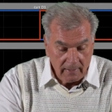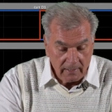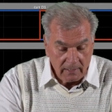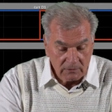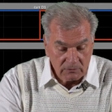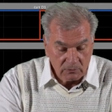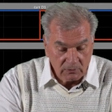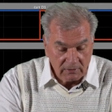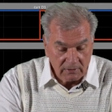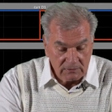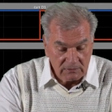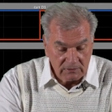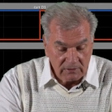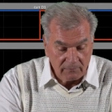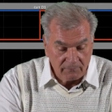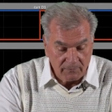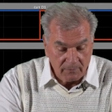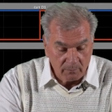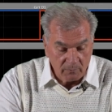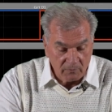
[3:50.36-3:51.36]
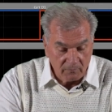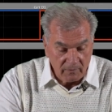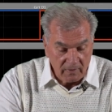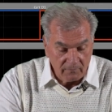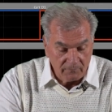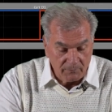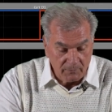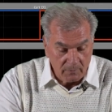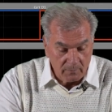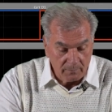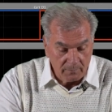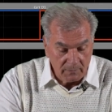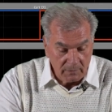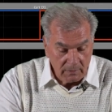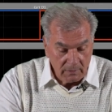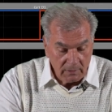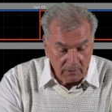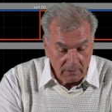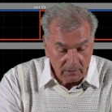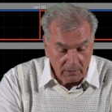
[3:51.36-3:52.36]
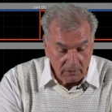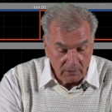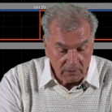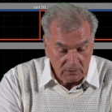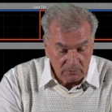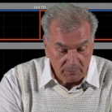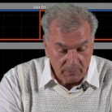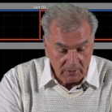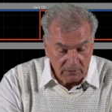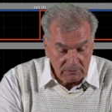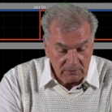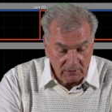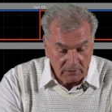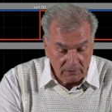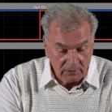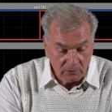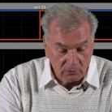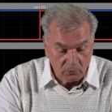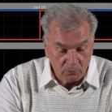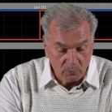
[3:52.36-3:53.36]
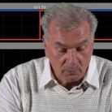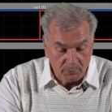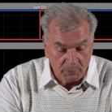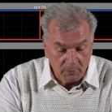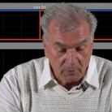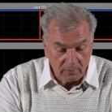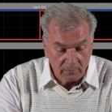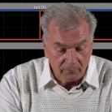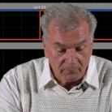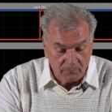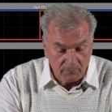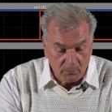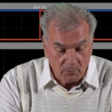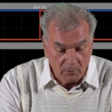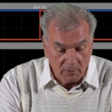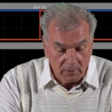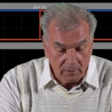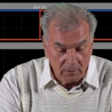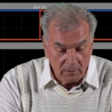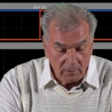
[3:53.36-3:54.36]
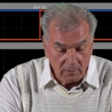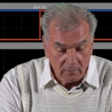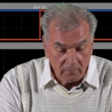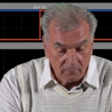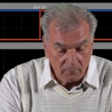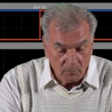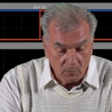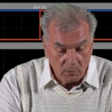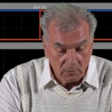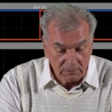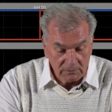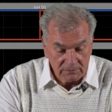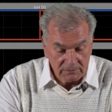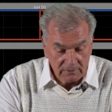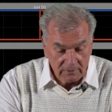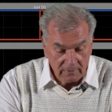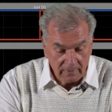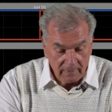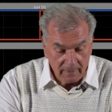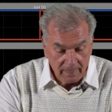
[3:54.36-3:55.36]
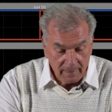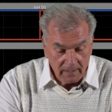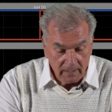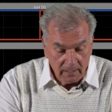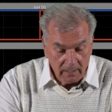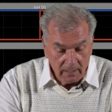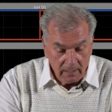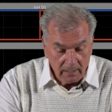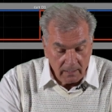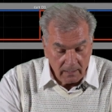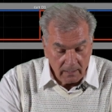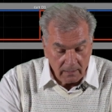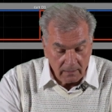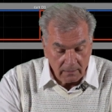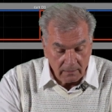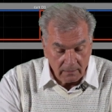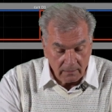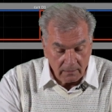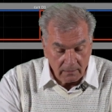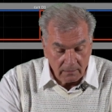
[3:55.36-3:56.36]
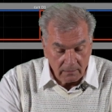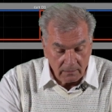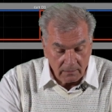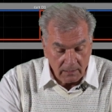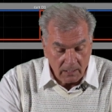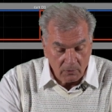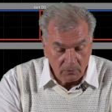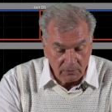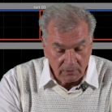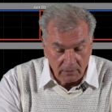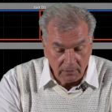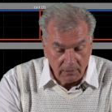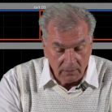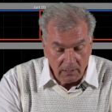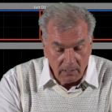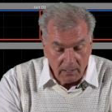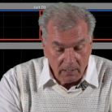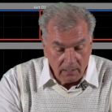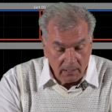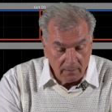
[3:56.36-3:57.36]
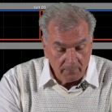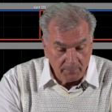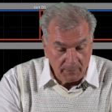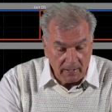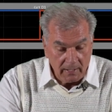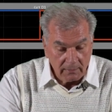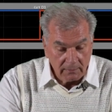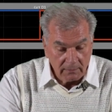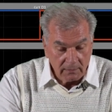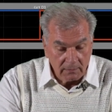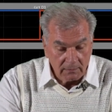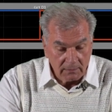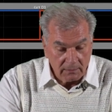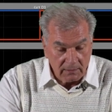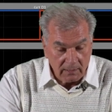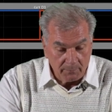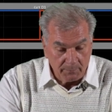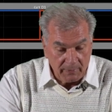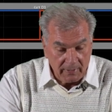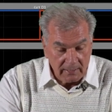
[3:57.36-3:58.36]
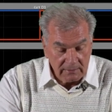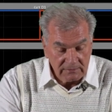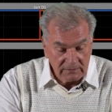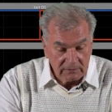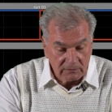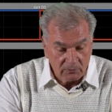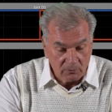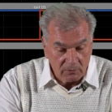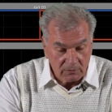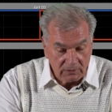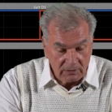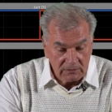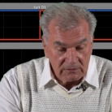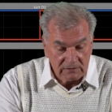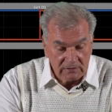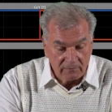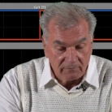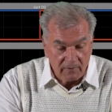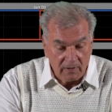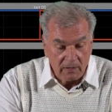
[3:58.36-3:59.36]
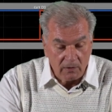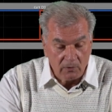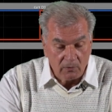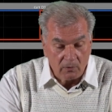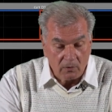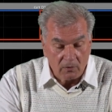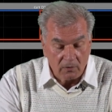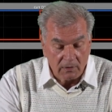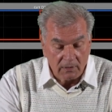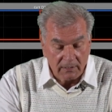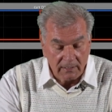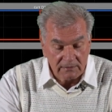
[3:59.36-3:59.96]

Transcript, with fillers: as you can see from a waveform, it is basically 2.4 volts and uh, rounded. But the capacitor DC value on a